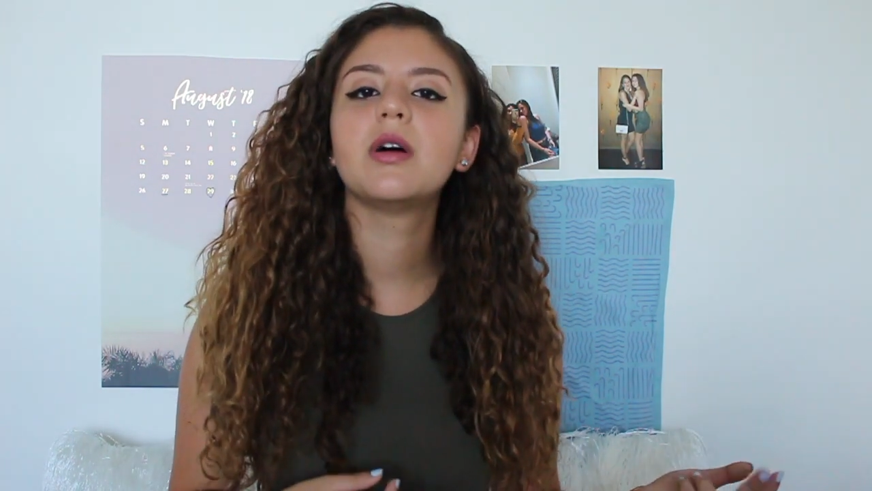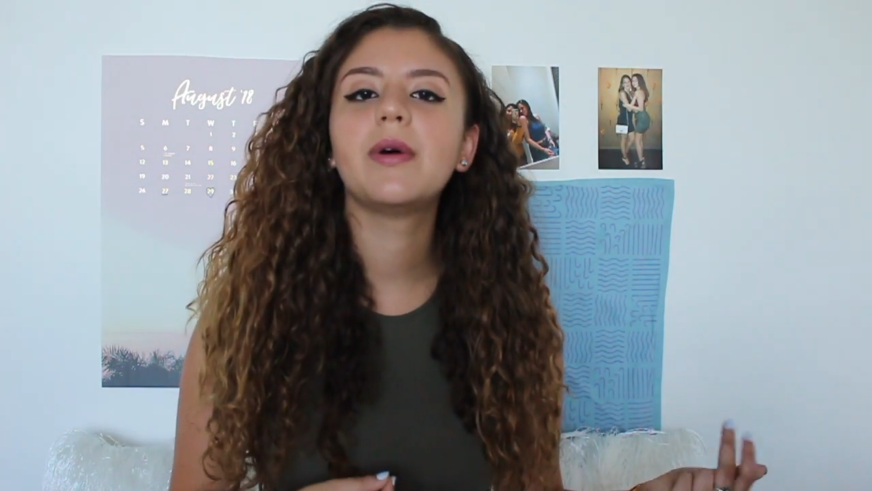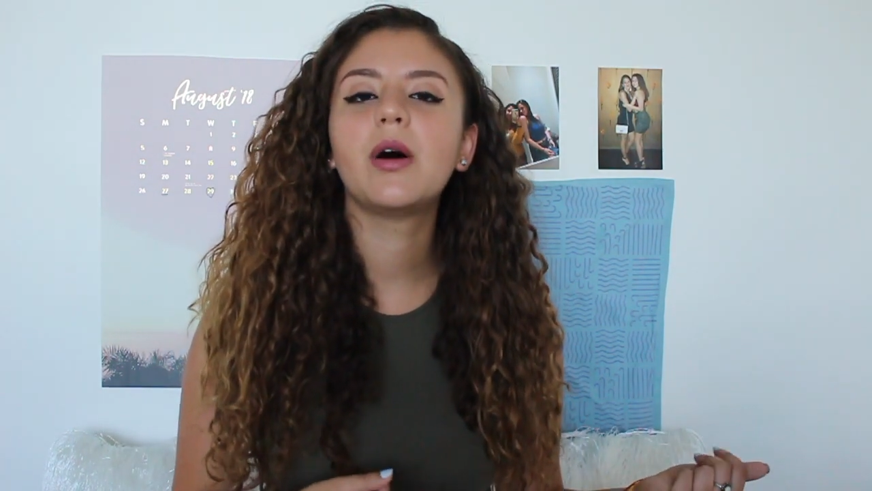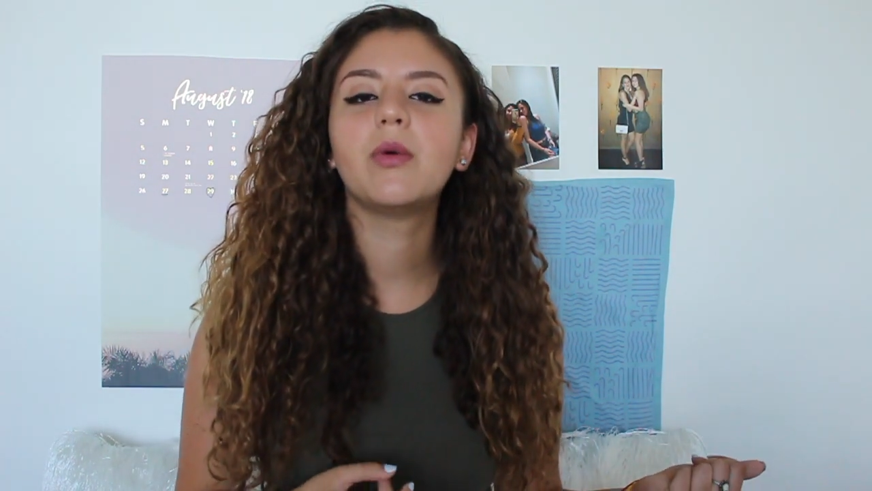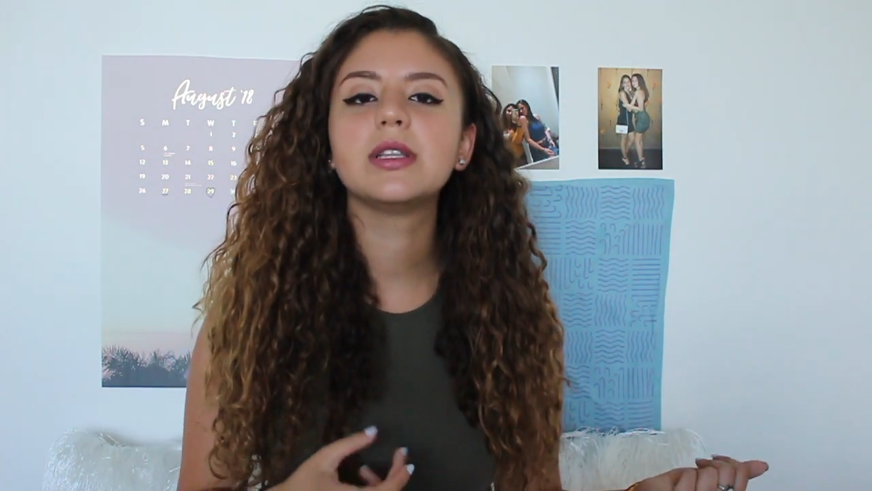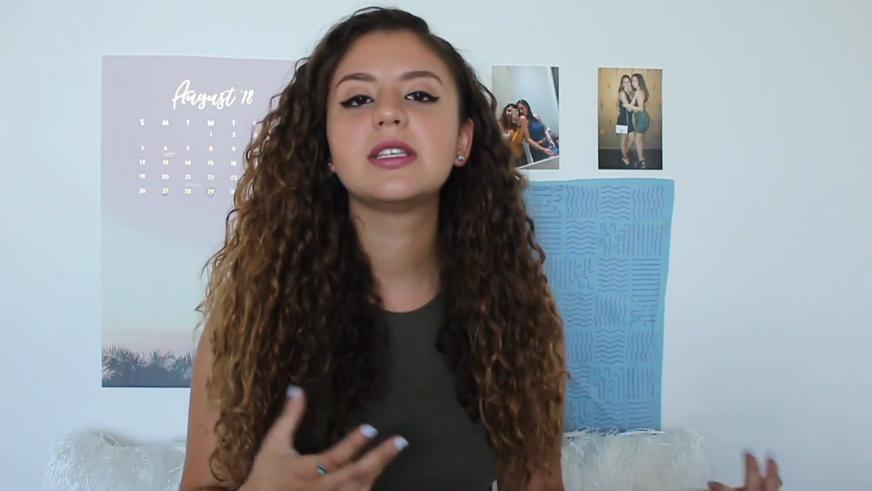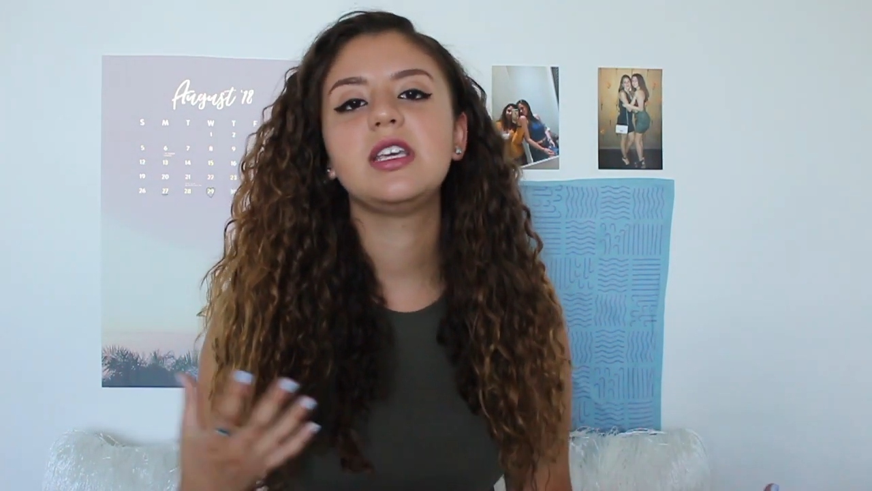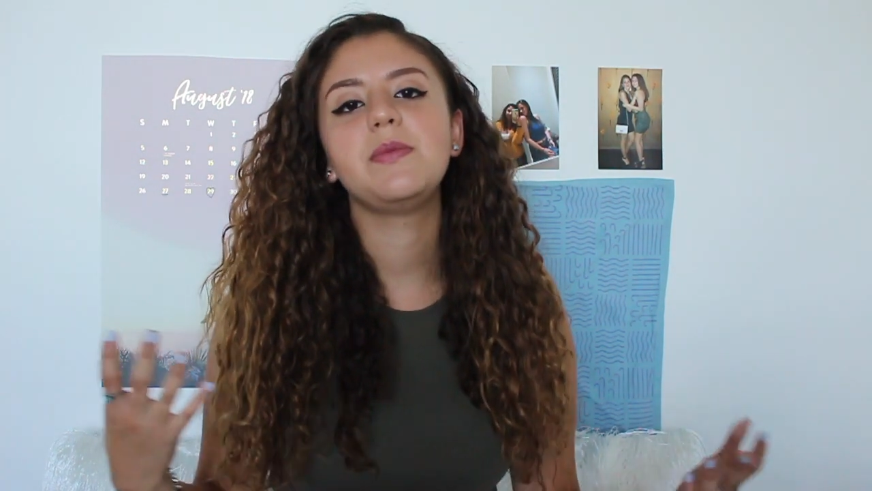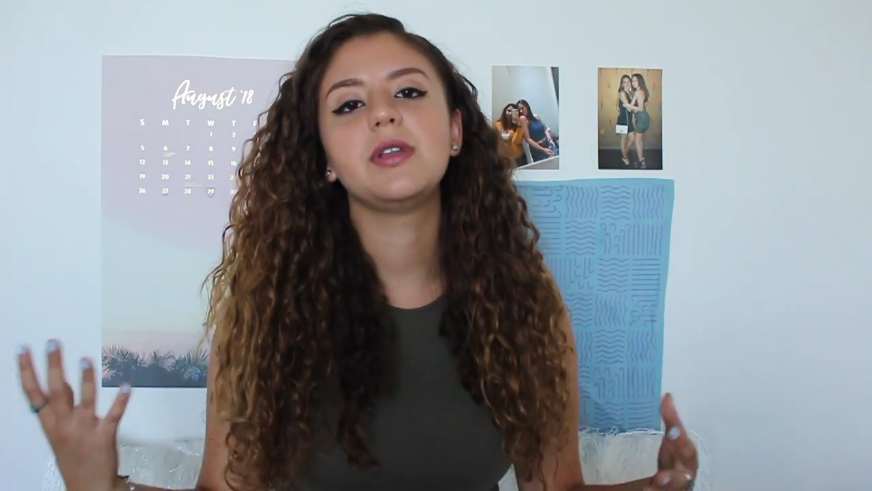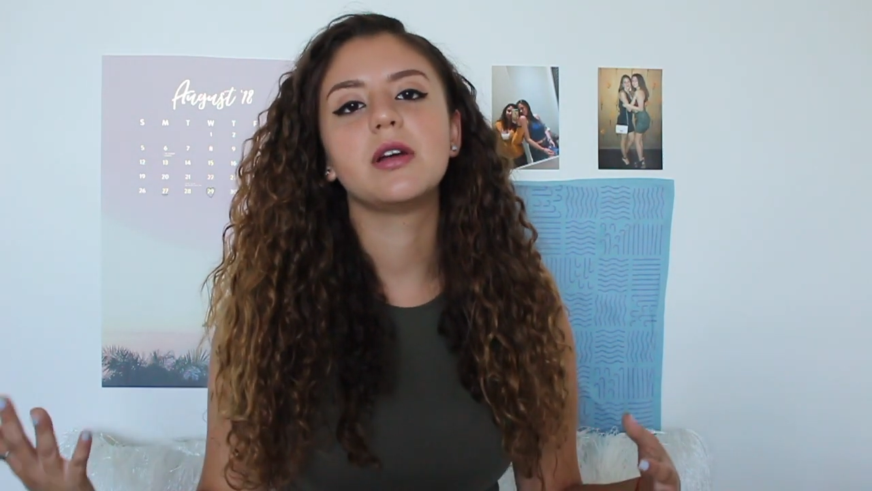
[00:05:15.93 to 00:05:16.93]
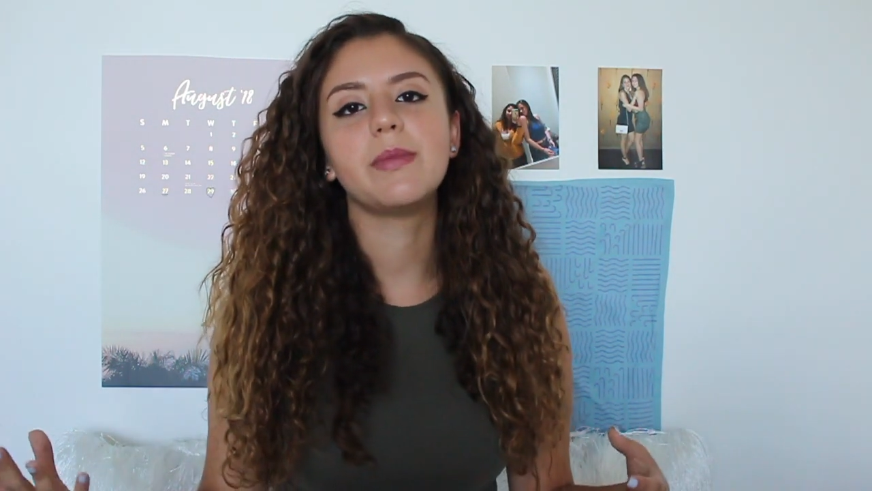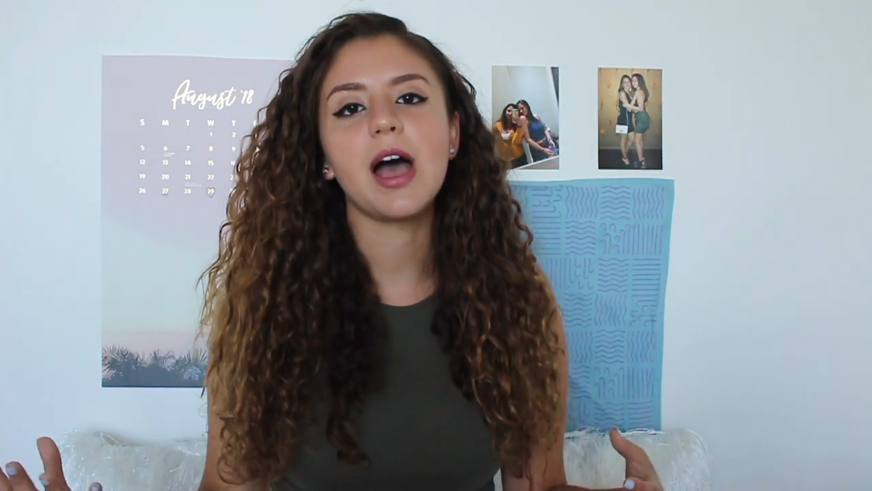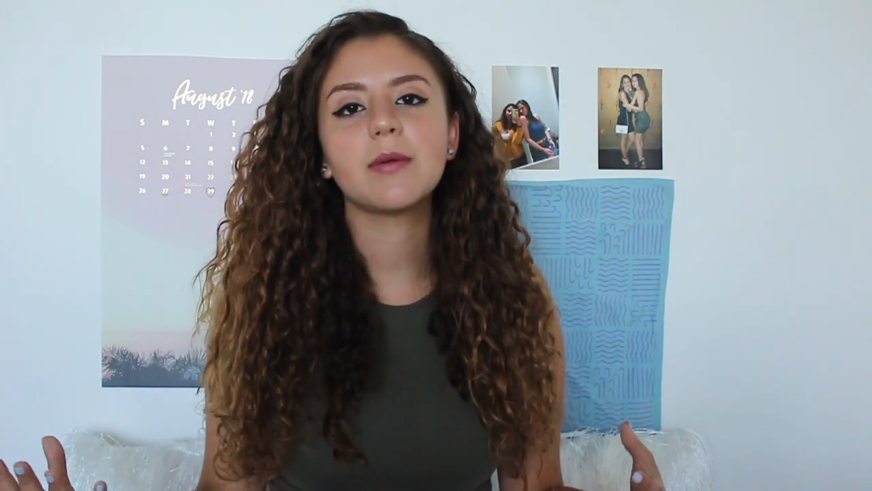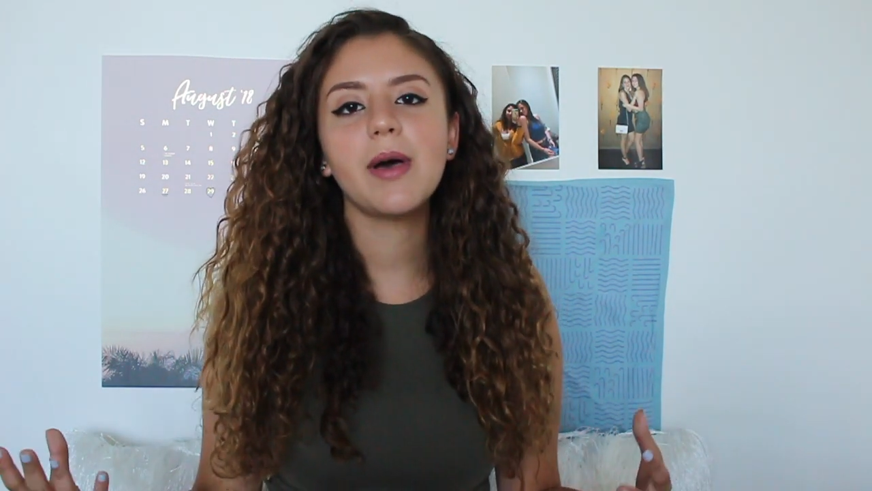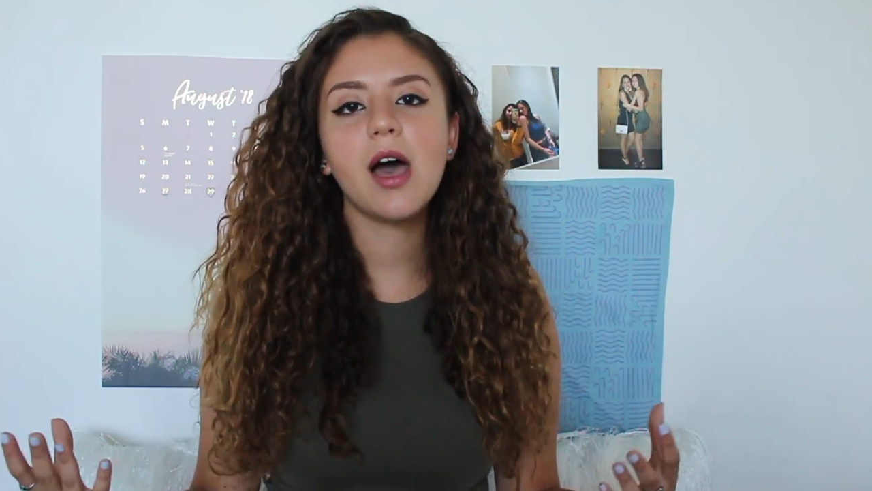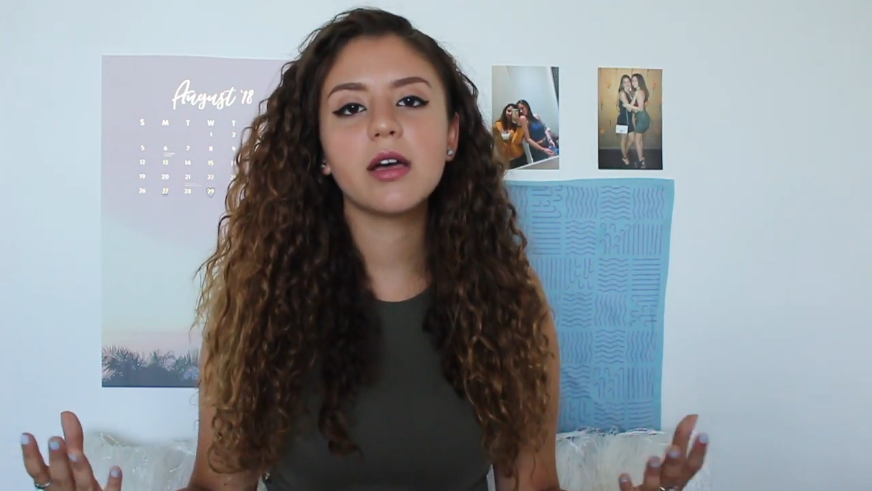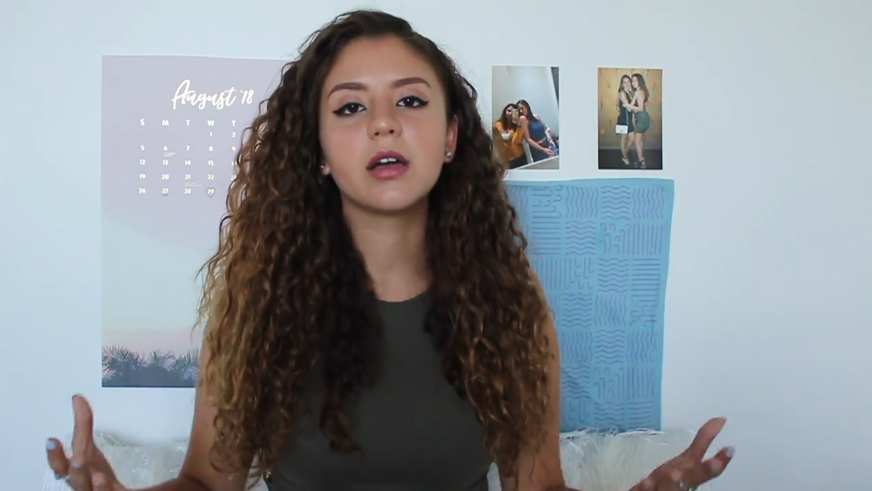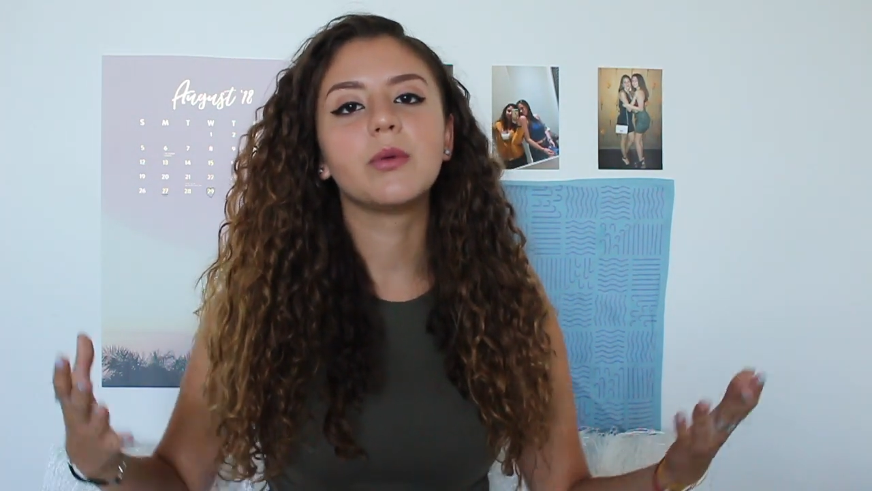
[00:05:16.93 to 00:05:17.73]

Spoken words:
about what to keep in your backpack